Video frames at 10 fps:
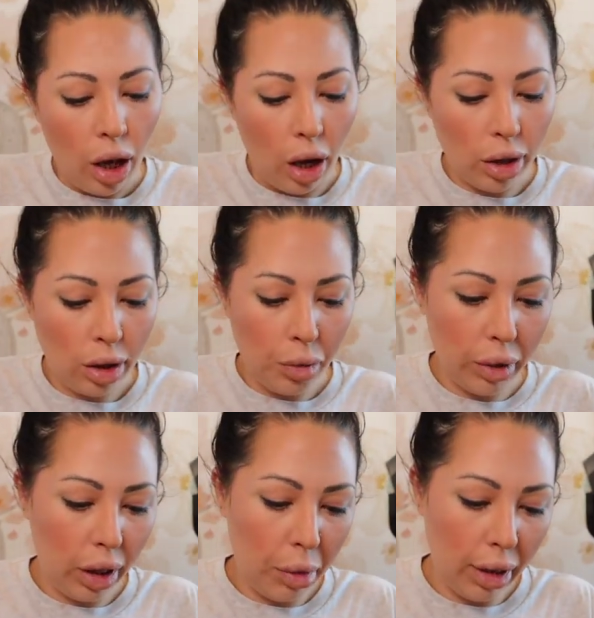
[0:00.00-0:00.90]
Also
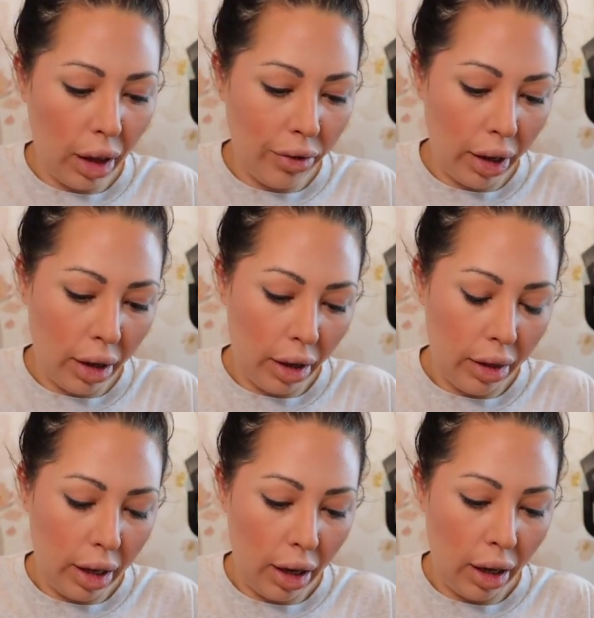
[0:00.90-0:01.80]
really been loving
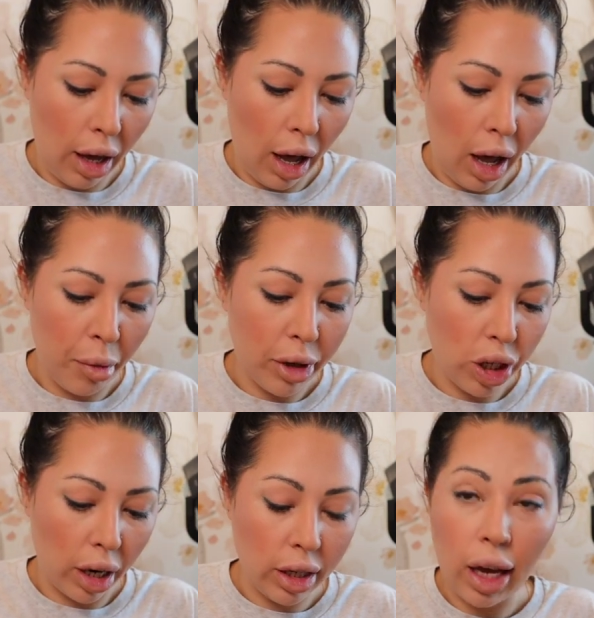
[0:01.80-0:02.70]
the um,
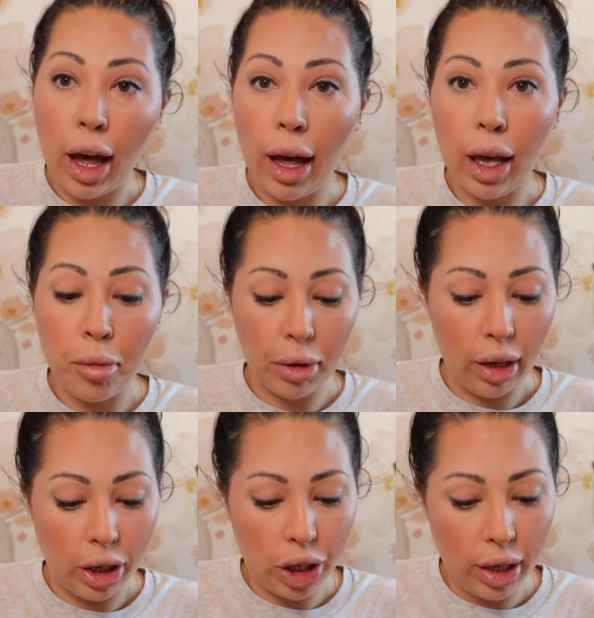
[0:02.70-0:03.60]
Chantecaille
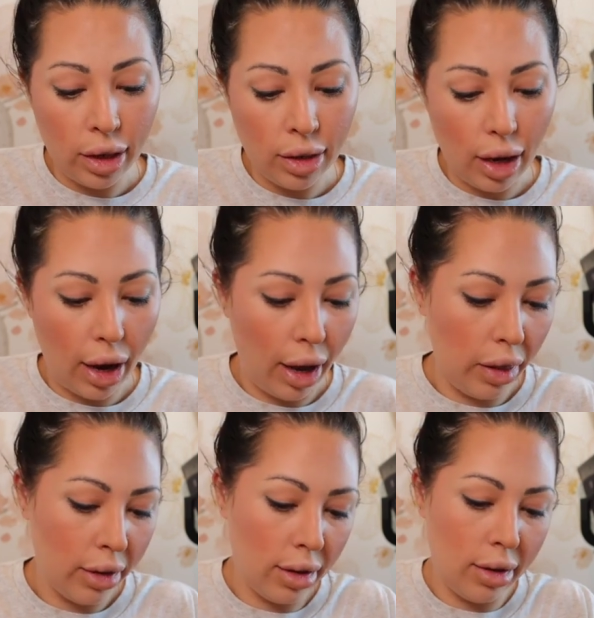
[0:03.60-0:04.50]
blushes, and
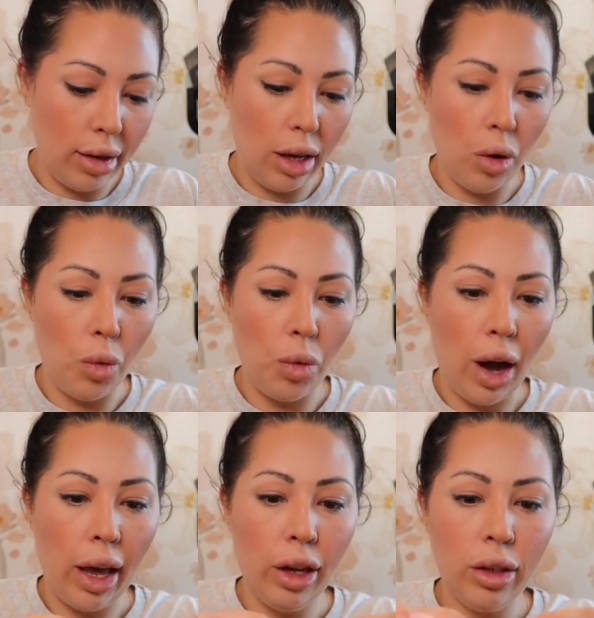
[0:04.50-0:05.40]
this is the
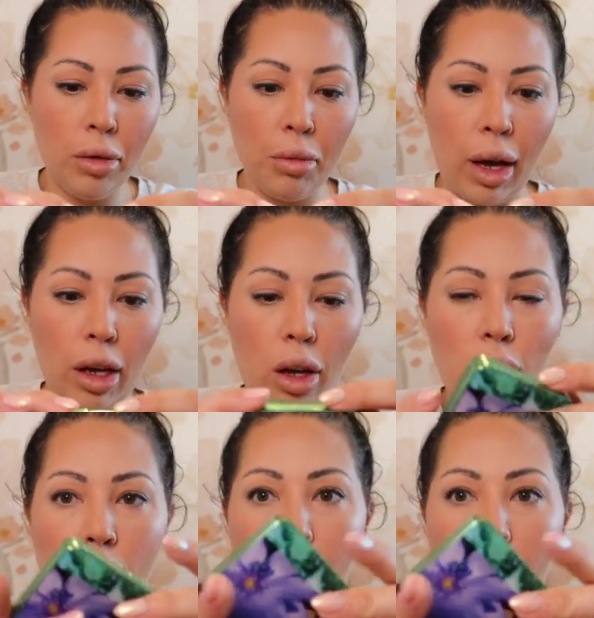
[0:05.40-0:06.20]
Wild Meadows